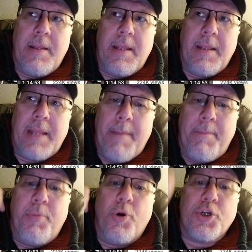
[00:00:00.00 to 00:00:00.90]

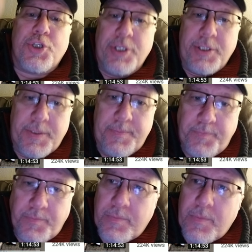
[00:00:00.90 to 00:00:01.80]
that pushes
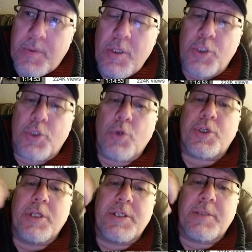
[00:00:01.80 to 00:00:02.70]

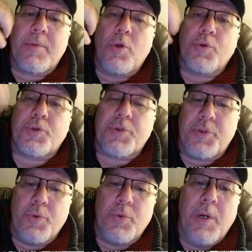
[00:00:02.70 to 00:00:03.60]
socialism closer
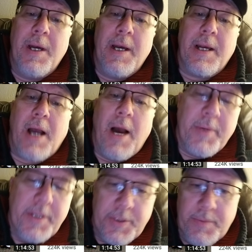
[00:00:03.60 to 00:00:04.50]
to
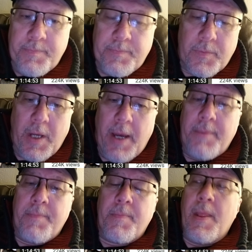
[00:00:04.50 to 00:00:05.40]
communism,
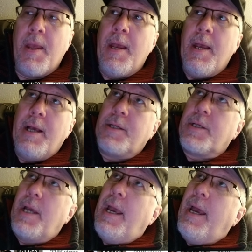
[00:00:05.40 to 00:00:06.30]
okay?
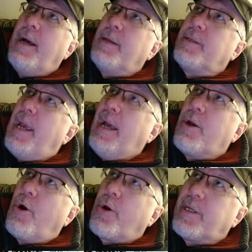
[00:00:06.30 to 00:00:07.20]
And
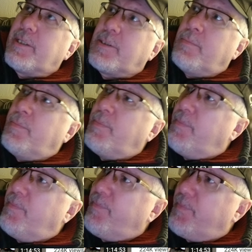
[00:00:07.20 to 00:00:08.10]
anarchism
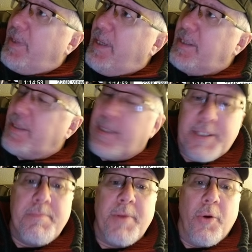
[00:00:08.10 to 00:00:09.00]
is
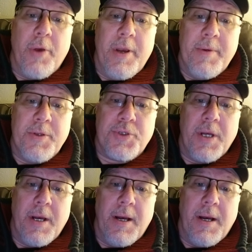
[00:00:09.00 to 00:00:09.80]
its mirror image